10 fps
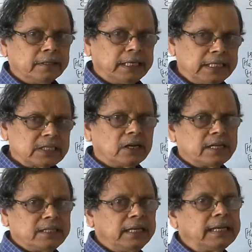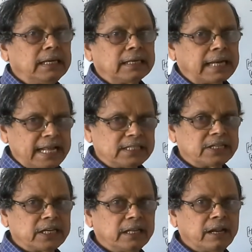That is called as the
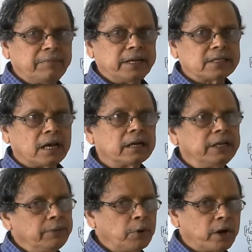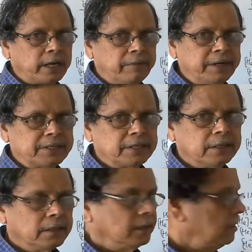transition elements or d block
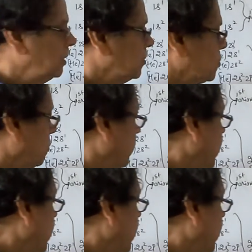elements. So we